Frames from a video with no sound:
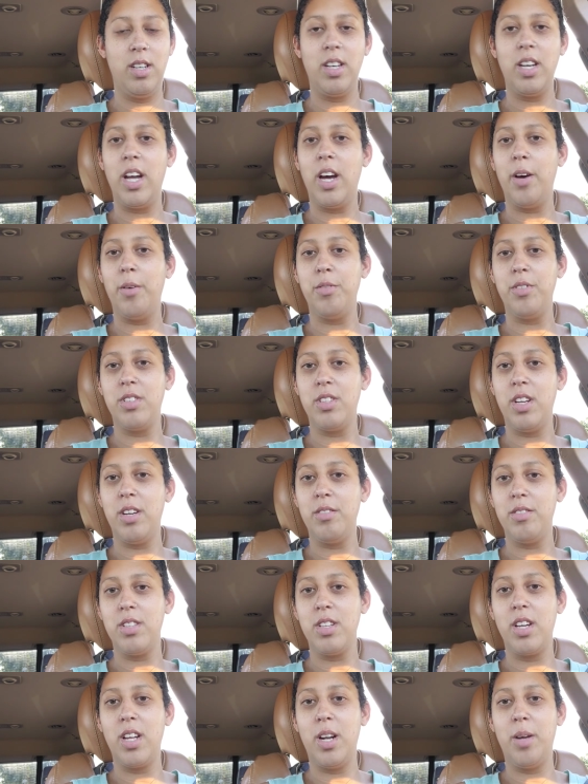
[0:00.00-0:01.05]
yeah, I was I
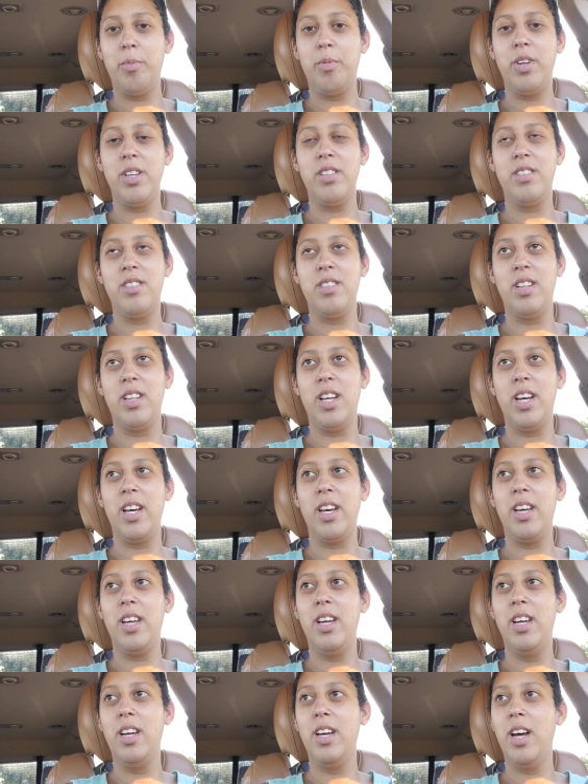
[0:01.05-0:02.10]
was looking up ways to
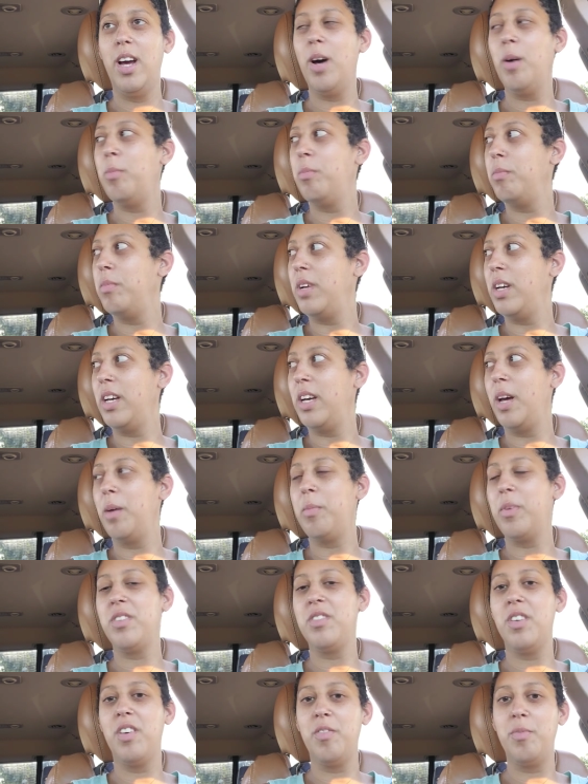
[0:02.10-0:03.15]
like help me get
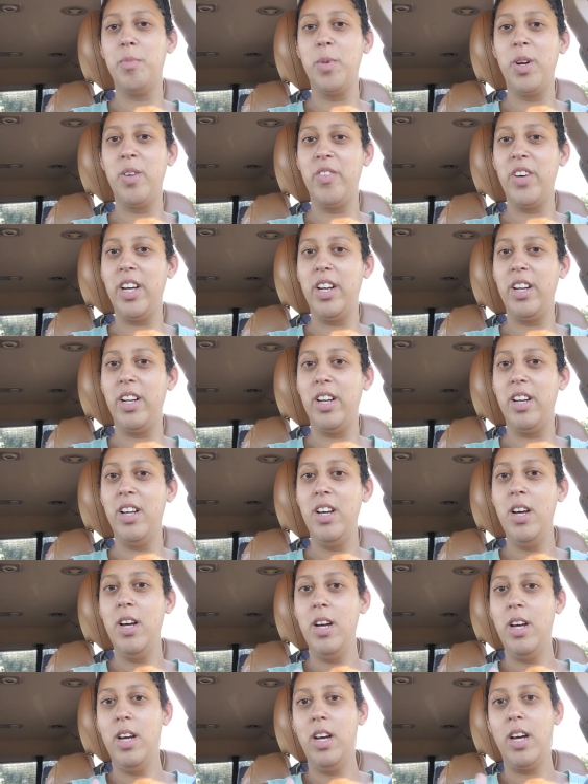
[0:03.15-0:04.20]
myself motivated
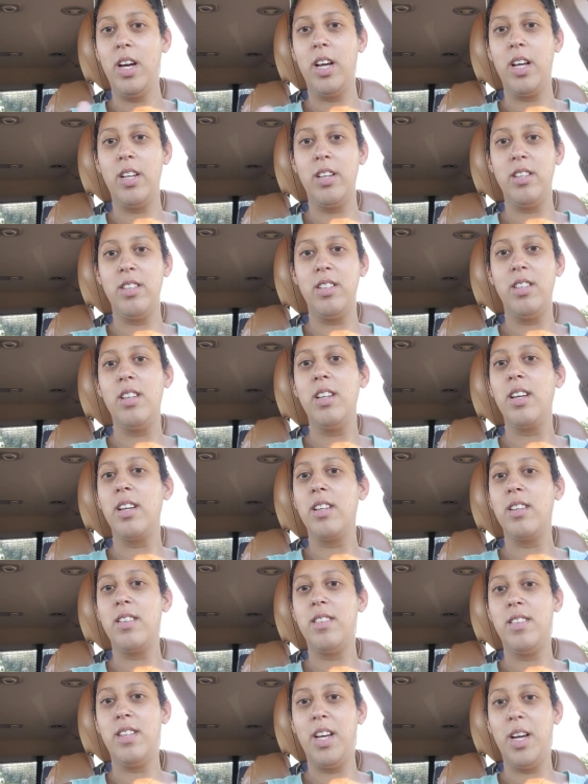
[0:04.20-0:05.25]
and
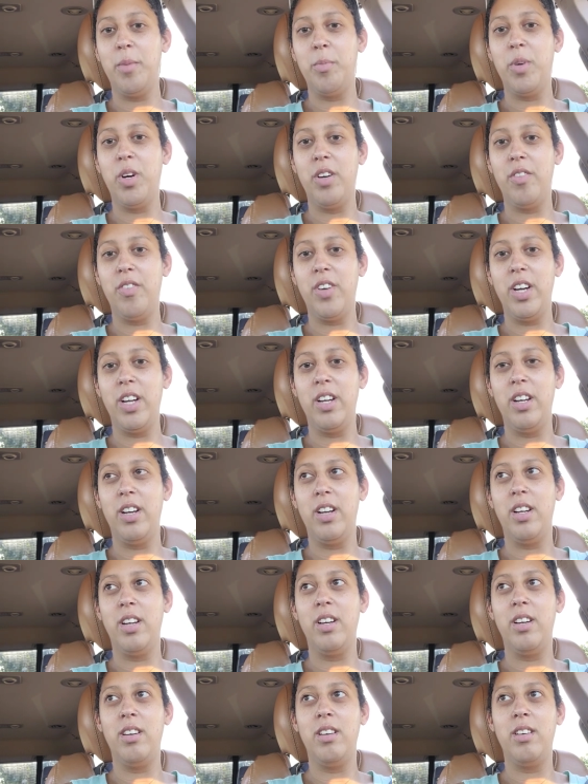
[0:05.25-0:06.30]
like stay motivated
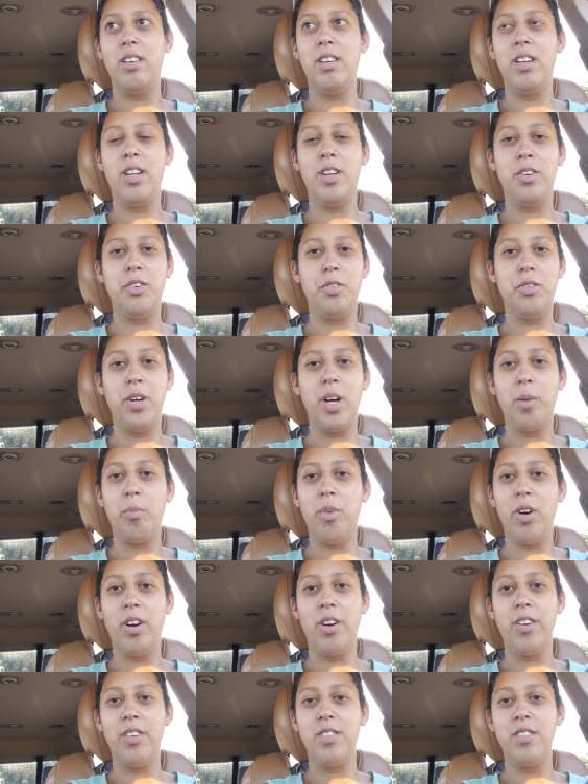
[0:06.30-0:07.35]
and and track
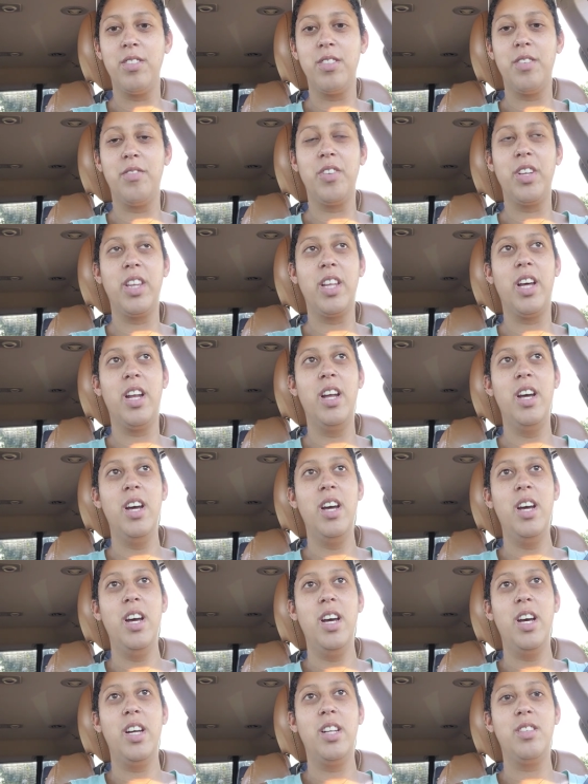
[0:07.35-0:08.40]
progress and stuff like that.
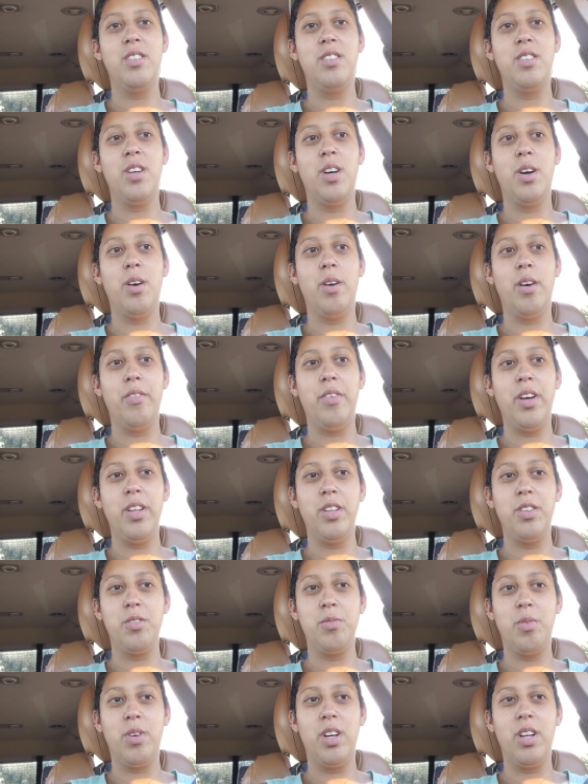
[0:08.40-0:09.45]
And so I found
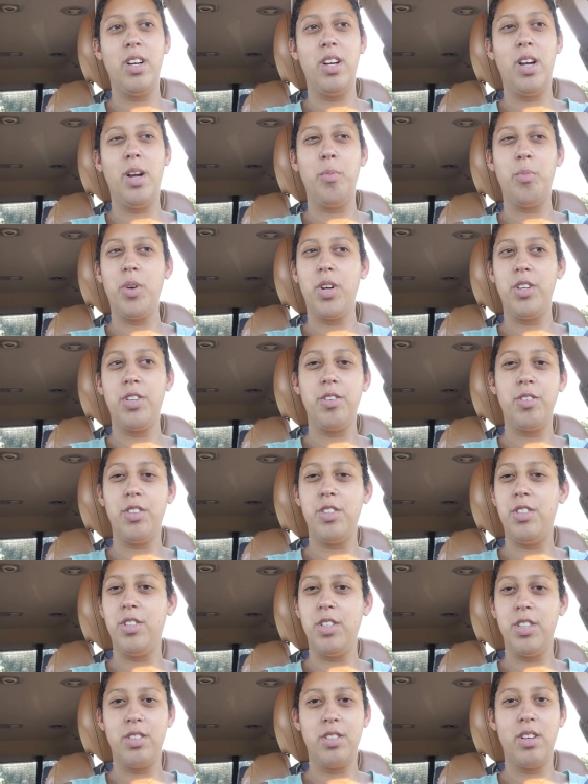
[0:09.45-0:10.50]
this one, and I'm pretty sure
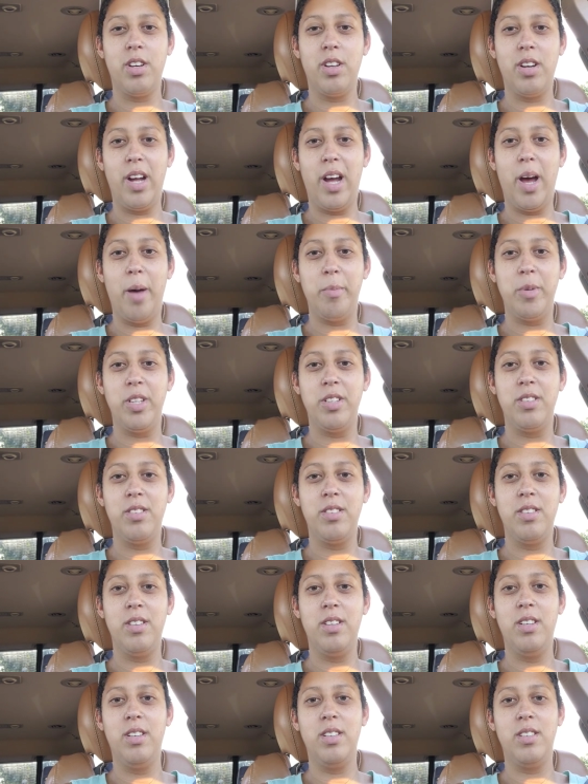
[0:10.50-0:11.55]
it's just called
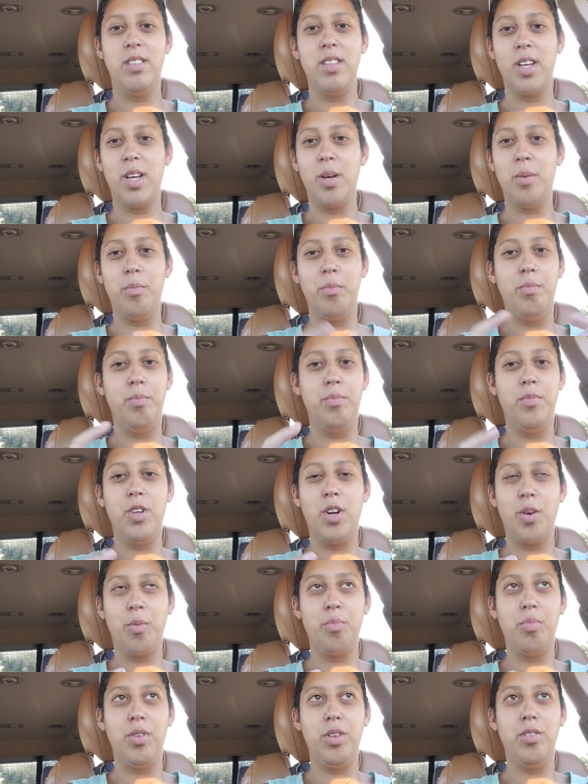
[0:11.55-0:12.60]
Habits. It's like a
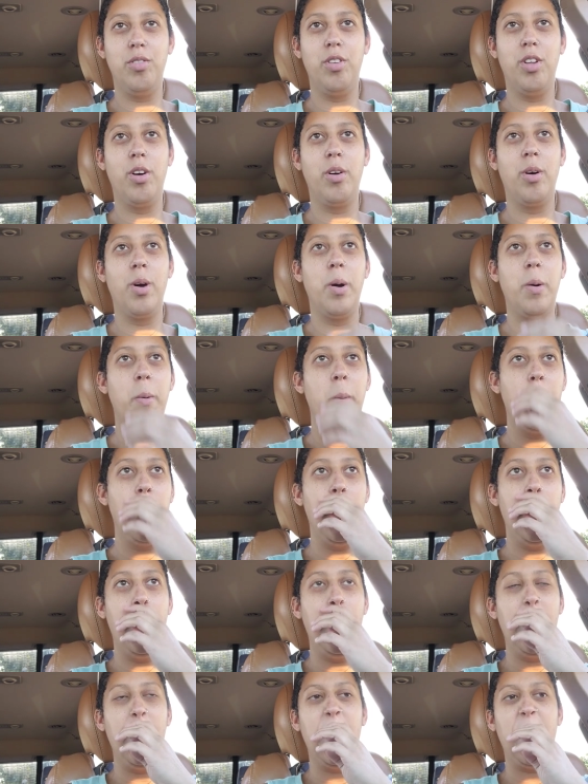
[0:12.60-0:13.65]
dark blue logo,
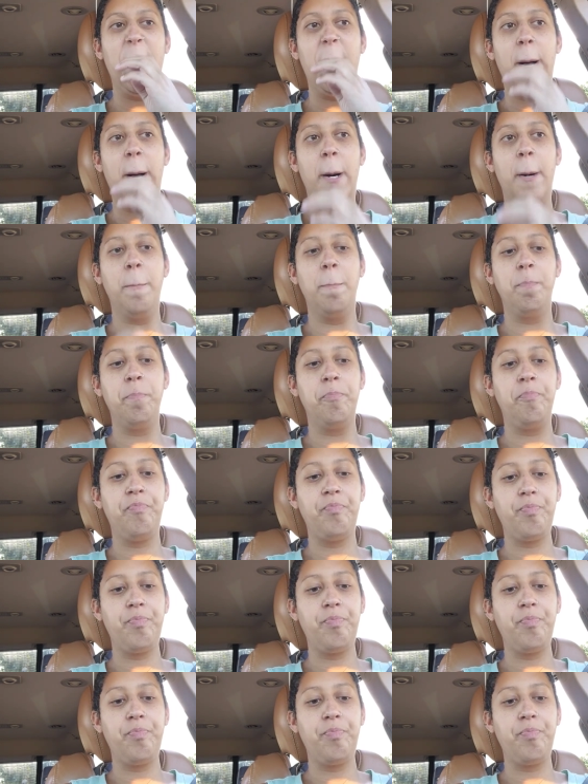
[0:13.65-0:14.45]
um,